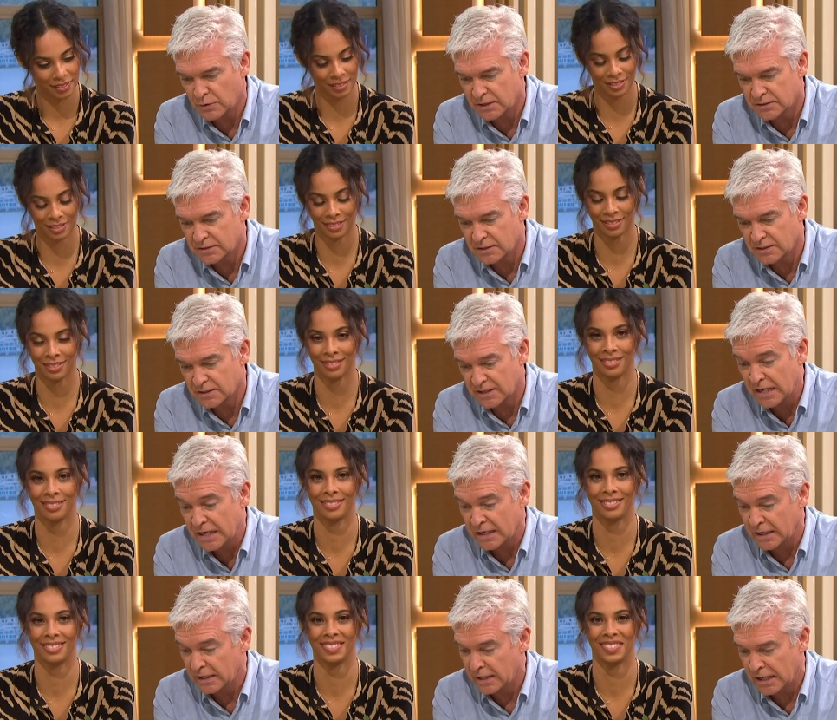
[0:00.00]
Speaker 1: whilst
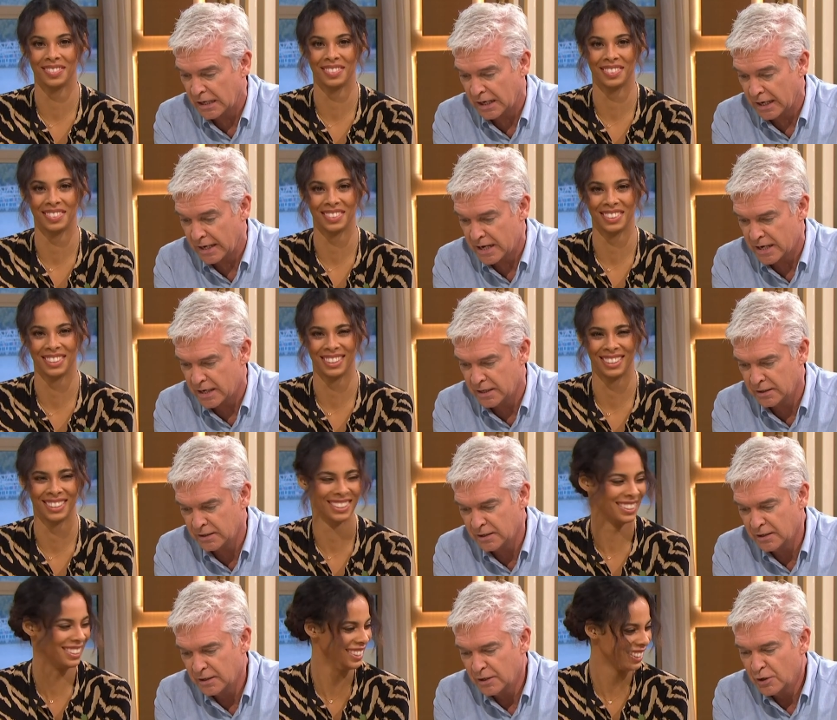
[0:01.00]
thinking they're clean.
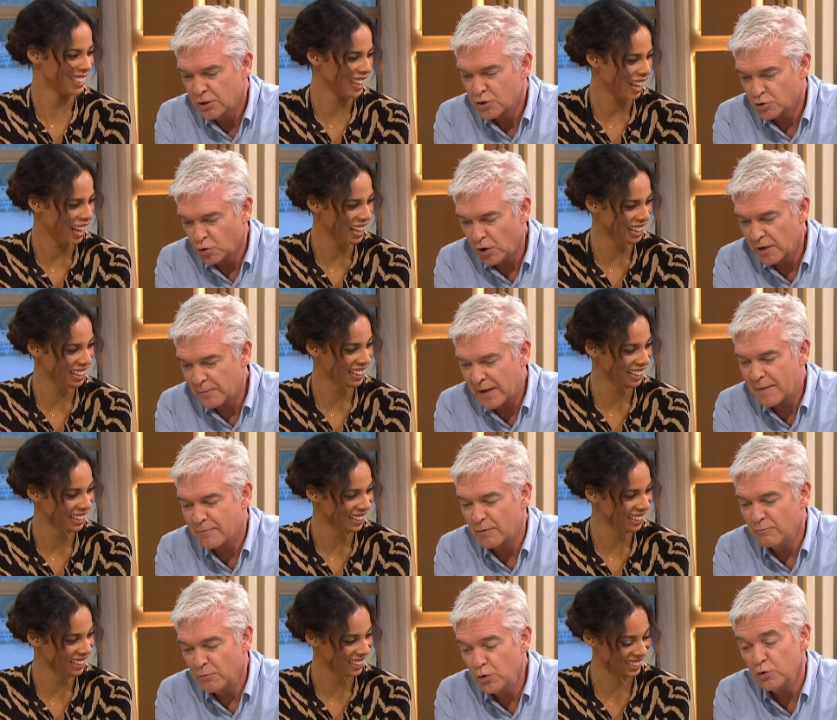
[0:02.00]
Toilet paper
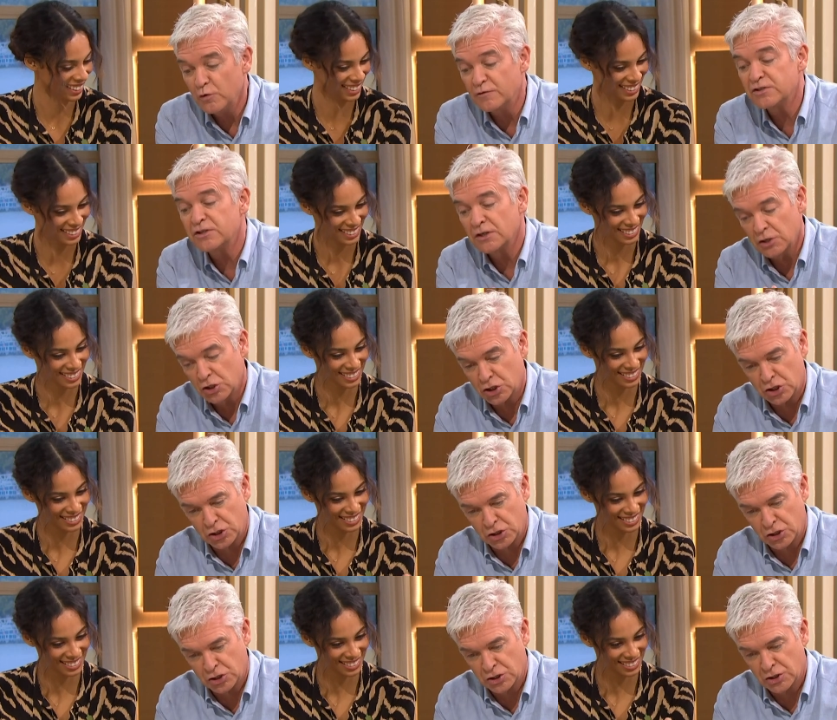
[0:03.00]
moves,
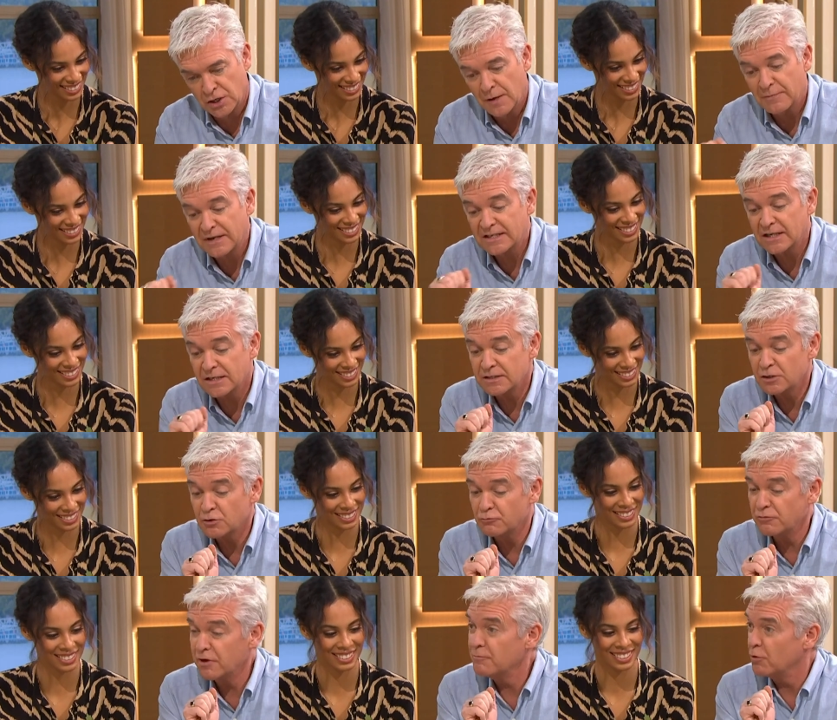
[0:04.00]
but doesn't
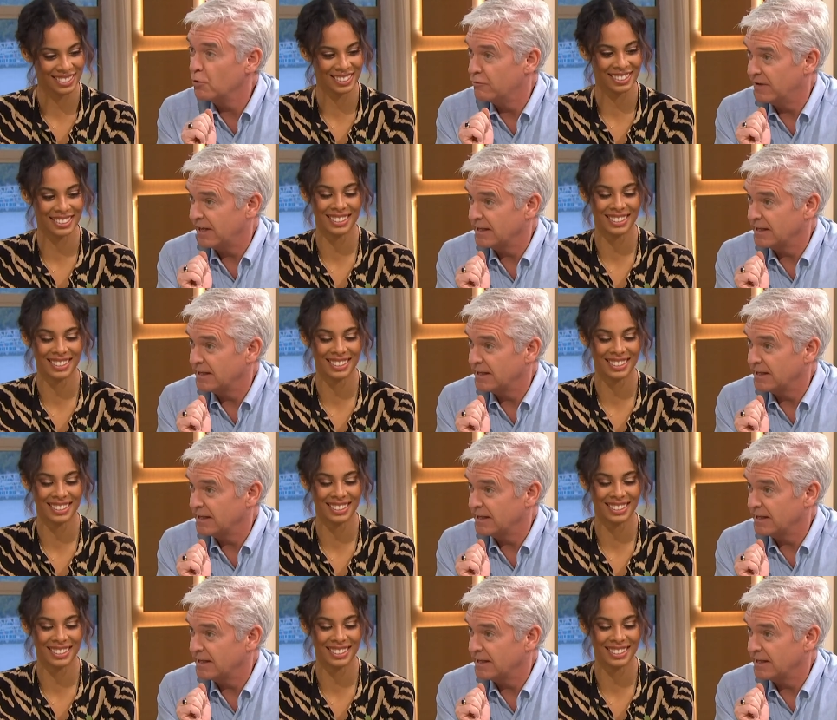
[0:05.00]
remove